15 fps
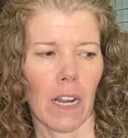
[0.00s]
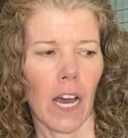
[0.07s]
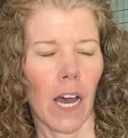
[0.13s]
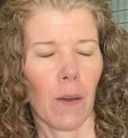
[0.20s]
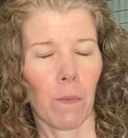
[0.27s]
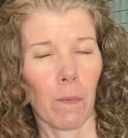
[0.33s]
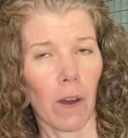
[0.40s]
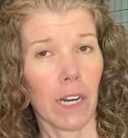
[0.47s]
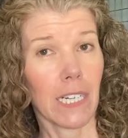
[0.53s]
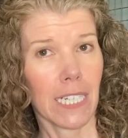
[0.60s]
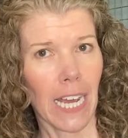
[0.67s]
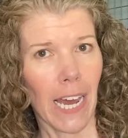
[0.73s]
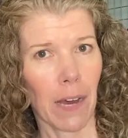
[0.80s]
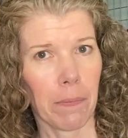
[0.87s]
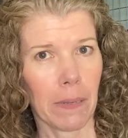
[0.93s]
I want it to
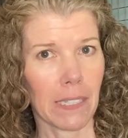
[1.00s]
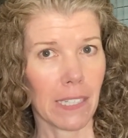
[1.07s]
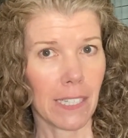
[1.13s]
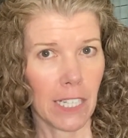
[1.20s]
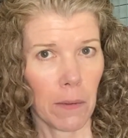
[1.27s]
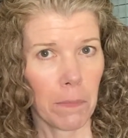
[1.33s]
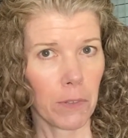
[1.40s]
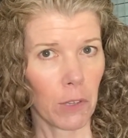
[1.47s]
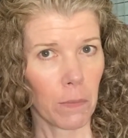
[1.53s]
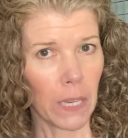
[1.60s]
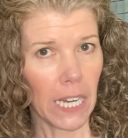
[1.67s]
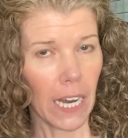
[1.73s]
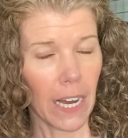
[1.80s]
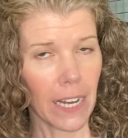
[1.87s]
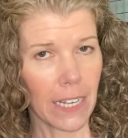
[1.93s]
happen simply
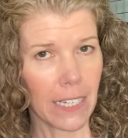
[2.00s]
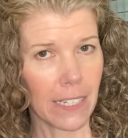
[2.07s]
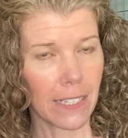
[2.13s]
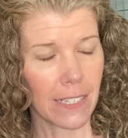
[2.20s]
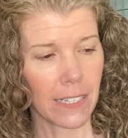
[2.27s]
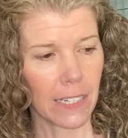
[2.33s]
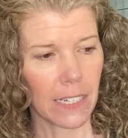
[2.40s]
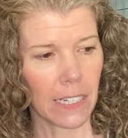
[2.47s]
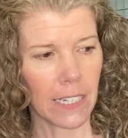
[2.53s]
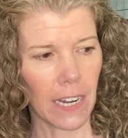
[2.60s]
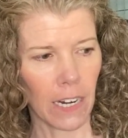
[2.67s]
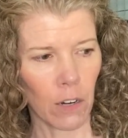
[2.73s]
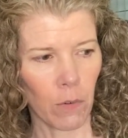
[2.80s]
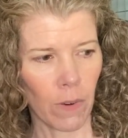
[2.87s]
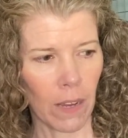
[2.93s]
because
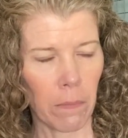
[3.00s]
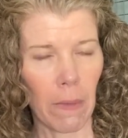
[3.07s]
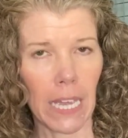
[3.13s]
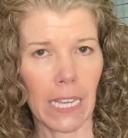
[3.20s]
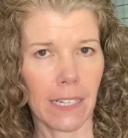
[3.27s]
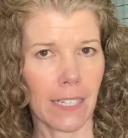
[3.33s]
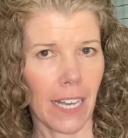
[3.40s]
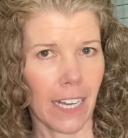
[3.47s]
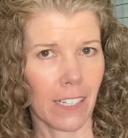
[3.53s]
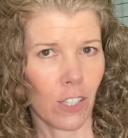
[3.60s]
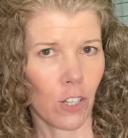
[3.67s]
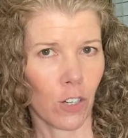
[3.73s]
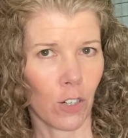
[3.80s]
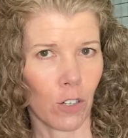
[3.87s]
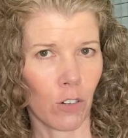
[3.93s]
DanaRaeMakes has
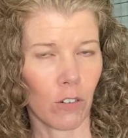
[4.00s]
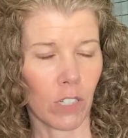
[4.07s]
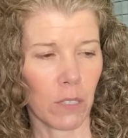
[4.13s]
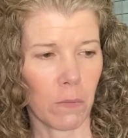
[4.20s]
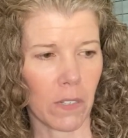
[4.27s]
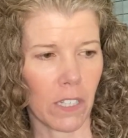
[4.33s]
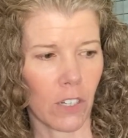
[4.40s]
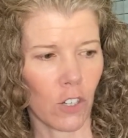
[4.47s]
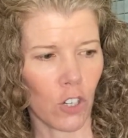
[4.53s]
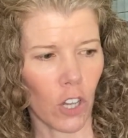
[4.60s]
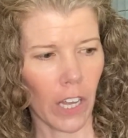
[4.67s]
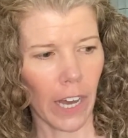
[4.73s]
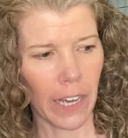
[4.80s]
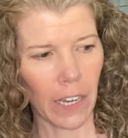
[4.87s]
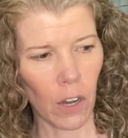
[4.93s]
her Christmas in
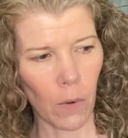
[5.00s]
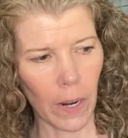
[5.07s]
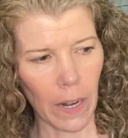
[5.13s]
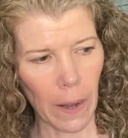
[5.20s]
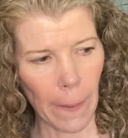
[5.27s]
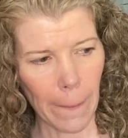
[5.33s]
July going.